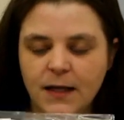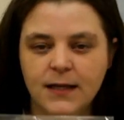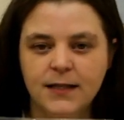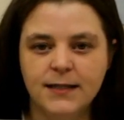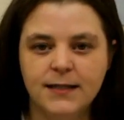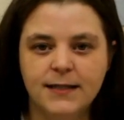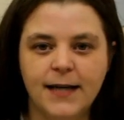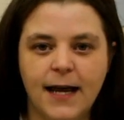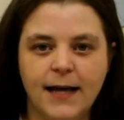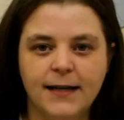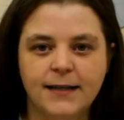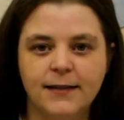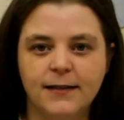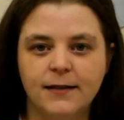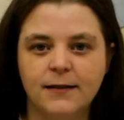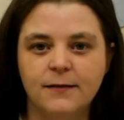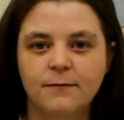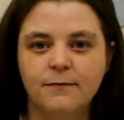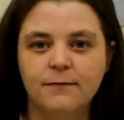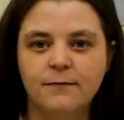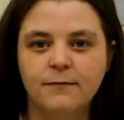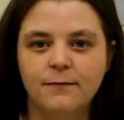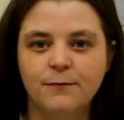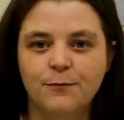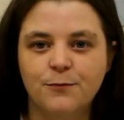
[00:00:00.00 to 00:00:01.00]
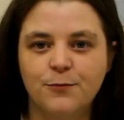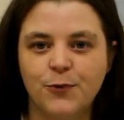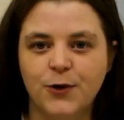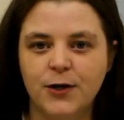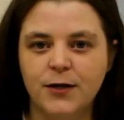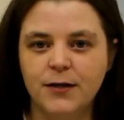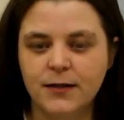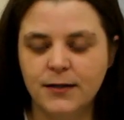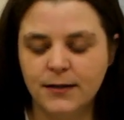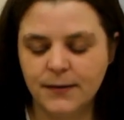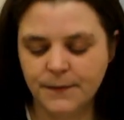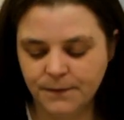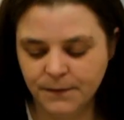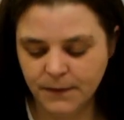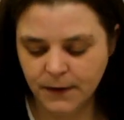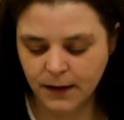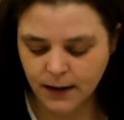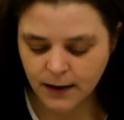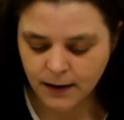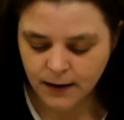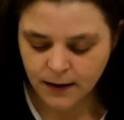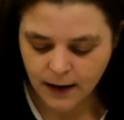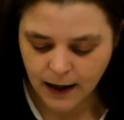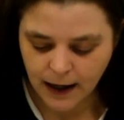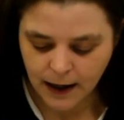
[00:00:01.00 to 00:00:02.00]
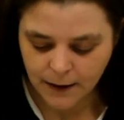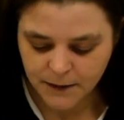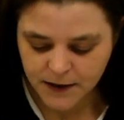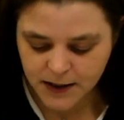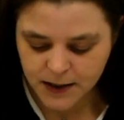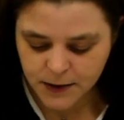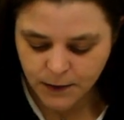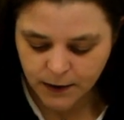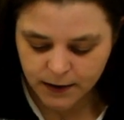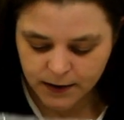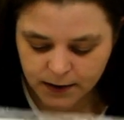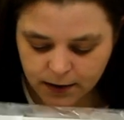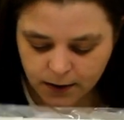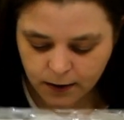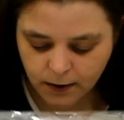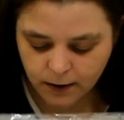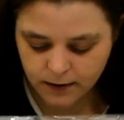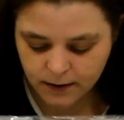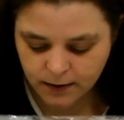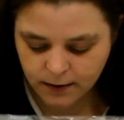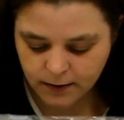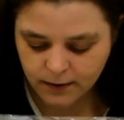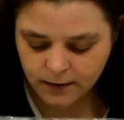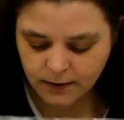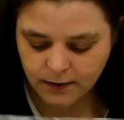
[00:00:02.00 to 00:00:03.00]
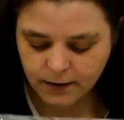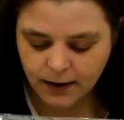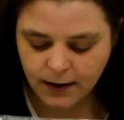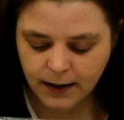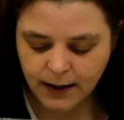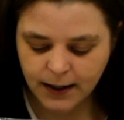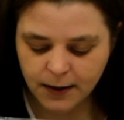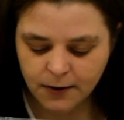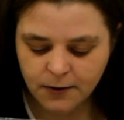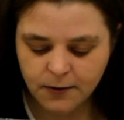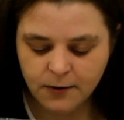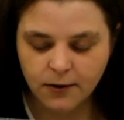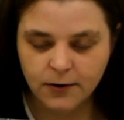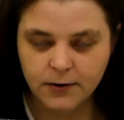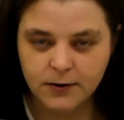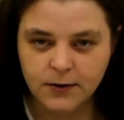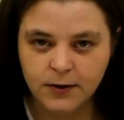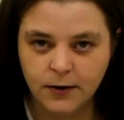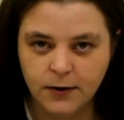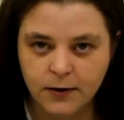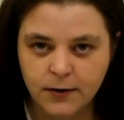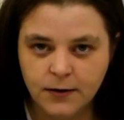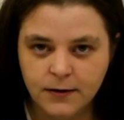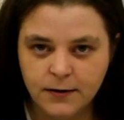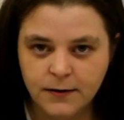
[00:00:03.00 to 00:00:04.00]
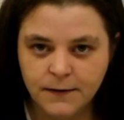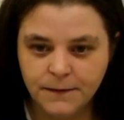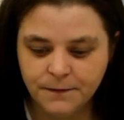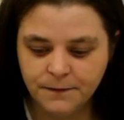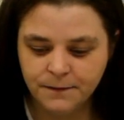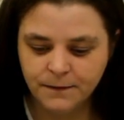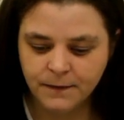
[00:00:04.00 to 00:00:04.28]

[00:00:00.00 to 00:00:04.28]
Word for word: satin print. This one's got a little cross on it